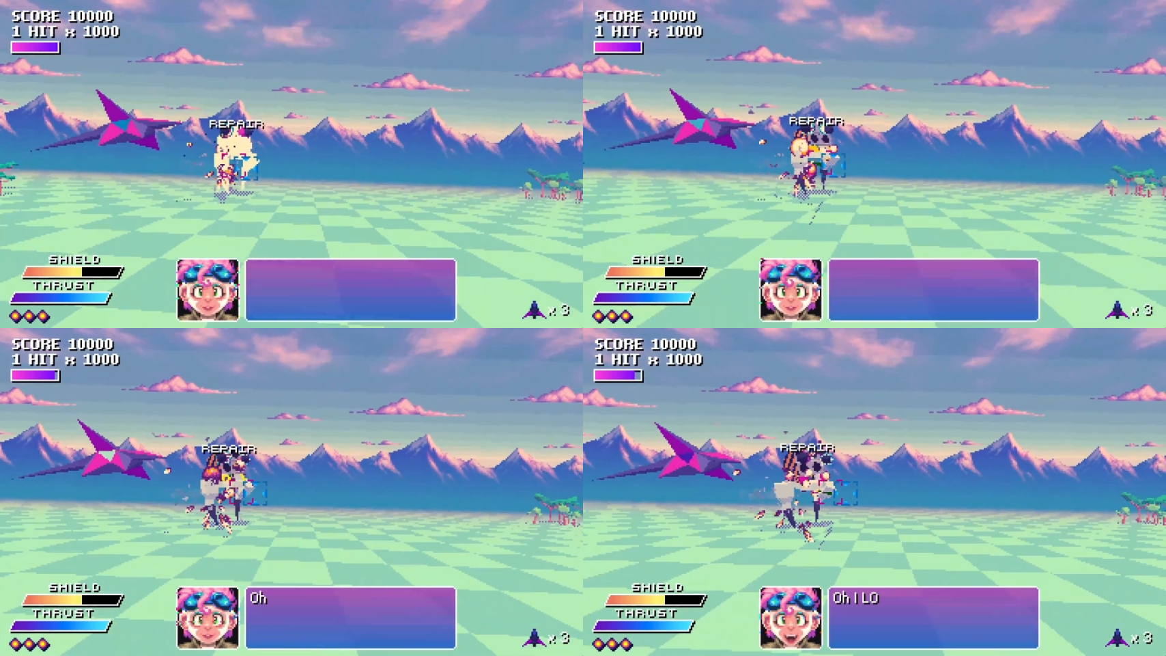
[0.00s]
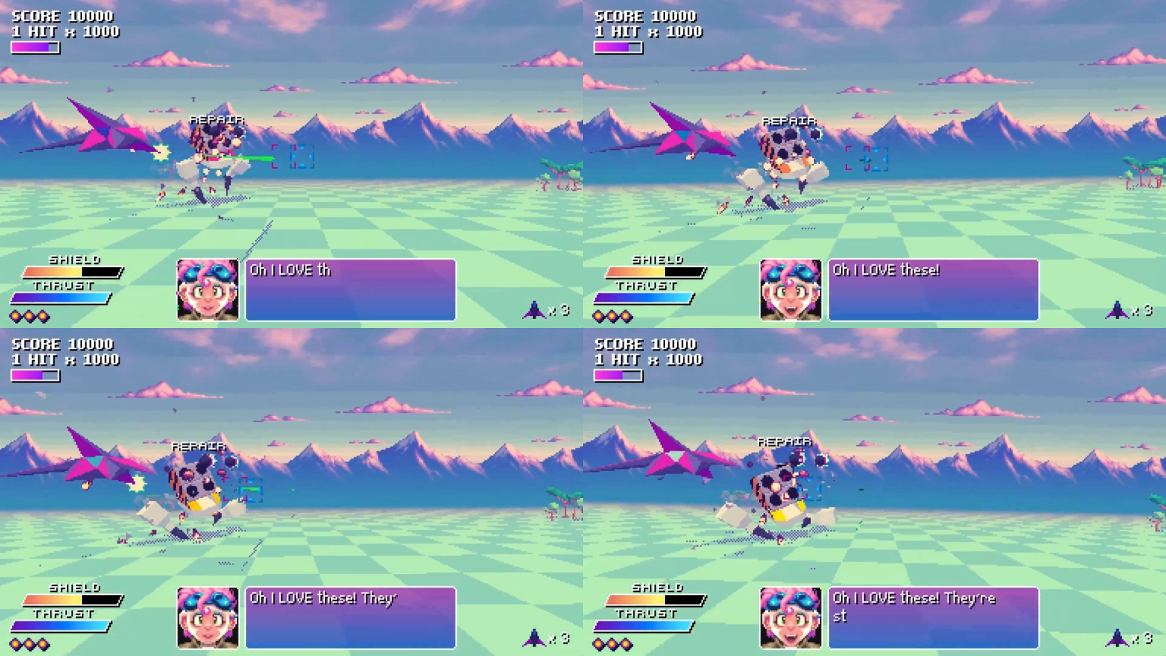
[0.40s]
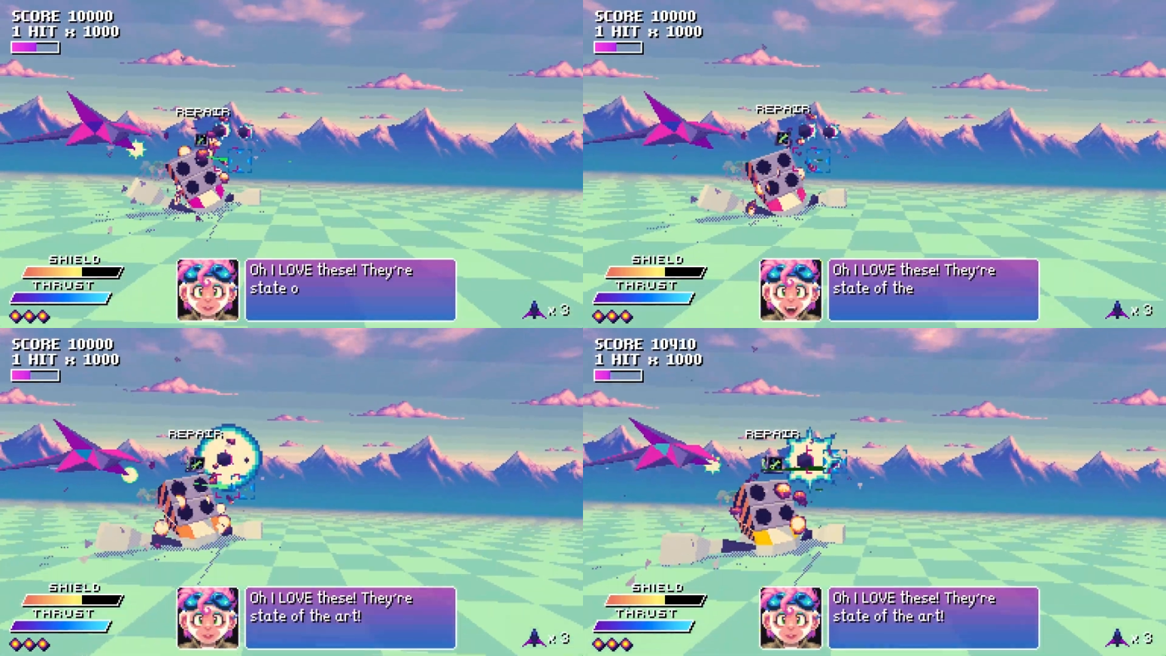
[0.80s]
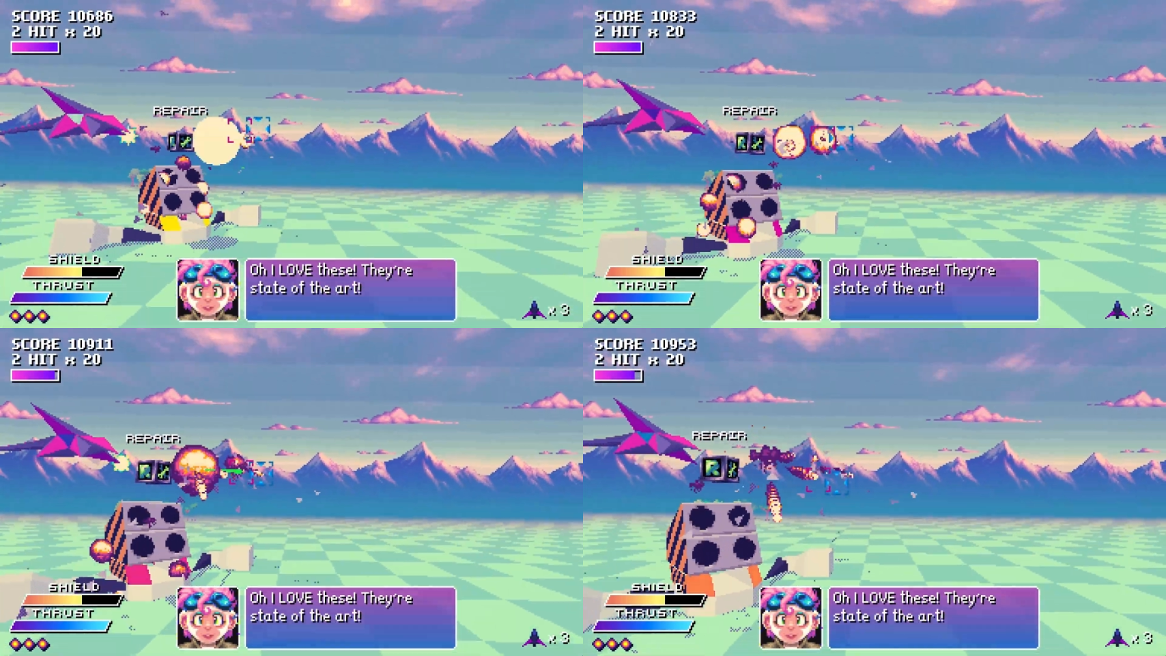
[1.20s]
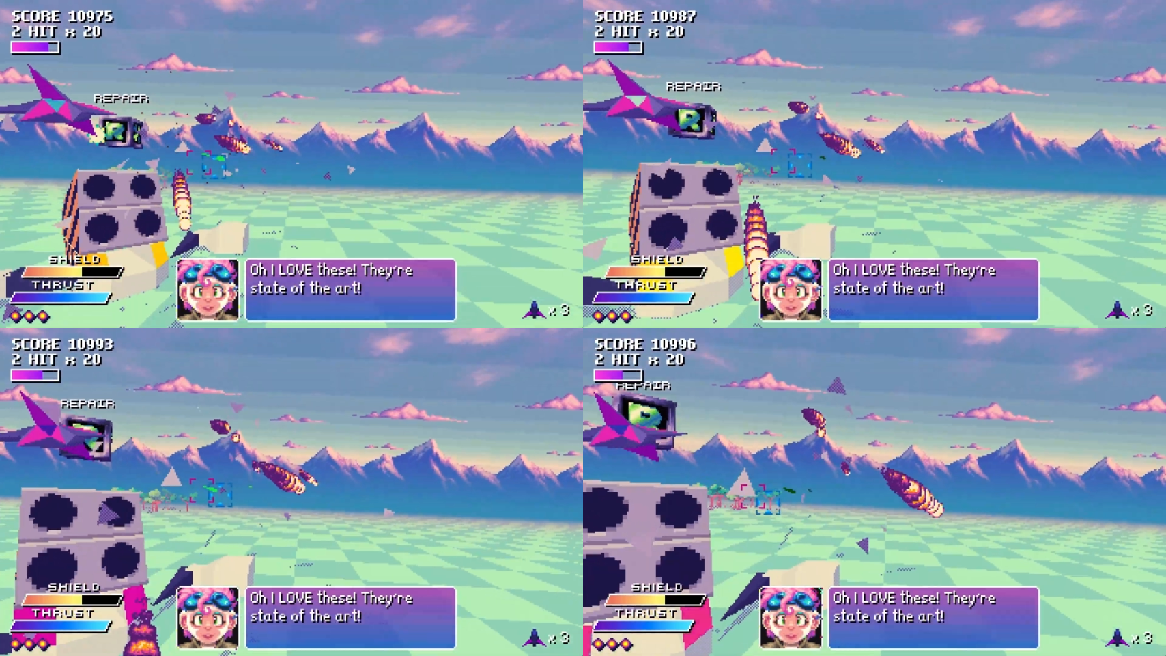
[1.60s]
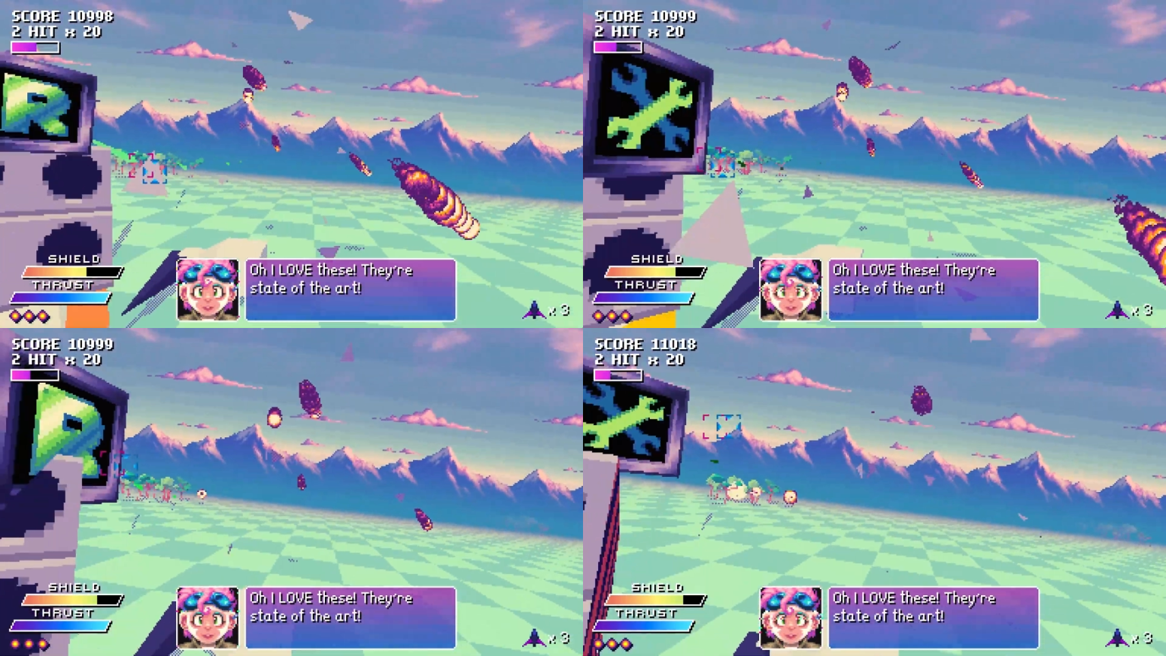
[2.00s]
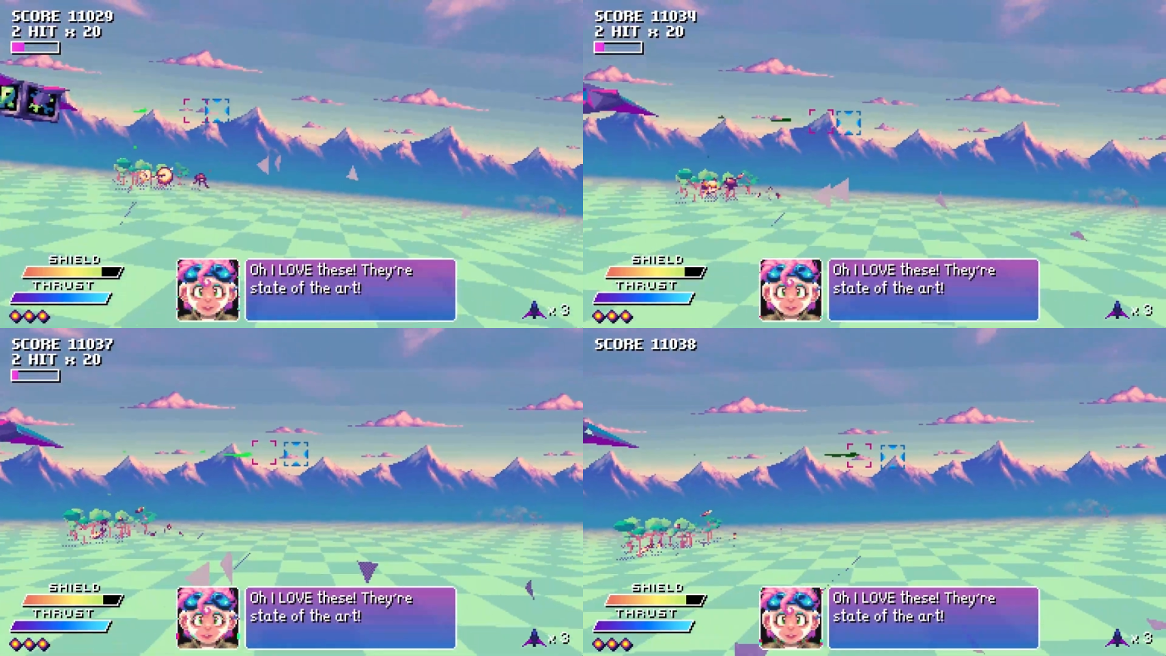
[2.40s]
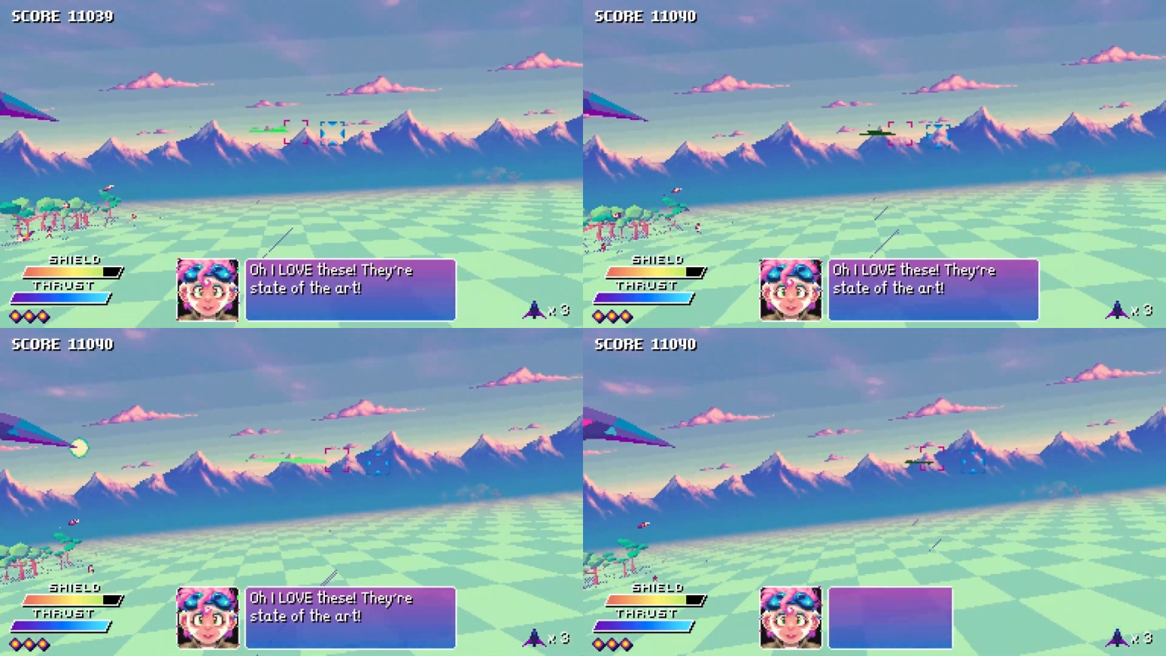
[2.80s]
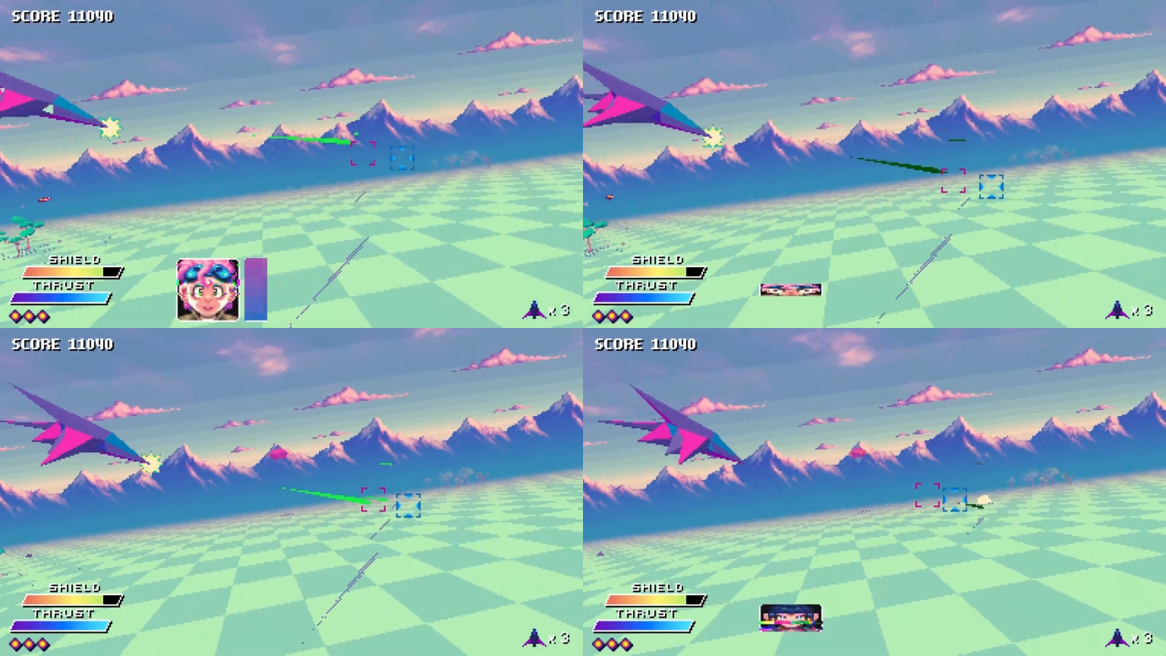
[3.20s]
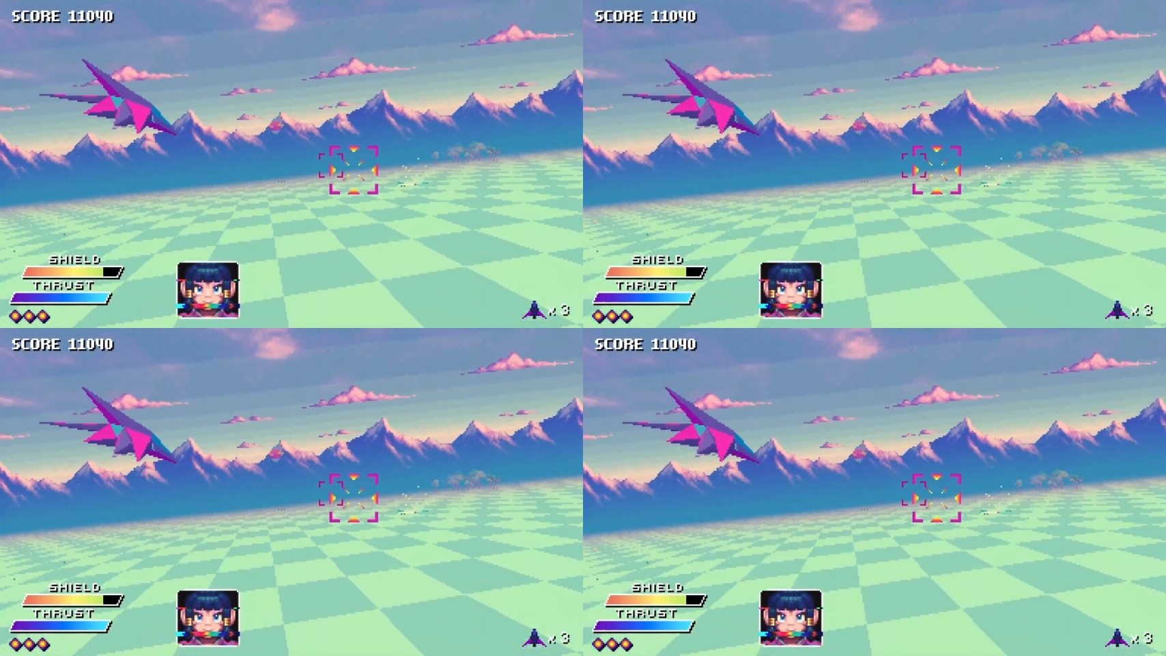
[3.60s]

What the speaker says: Nobody's mouth can be seen.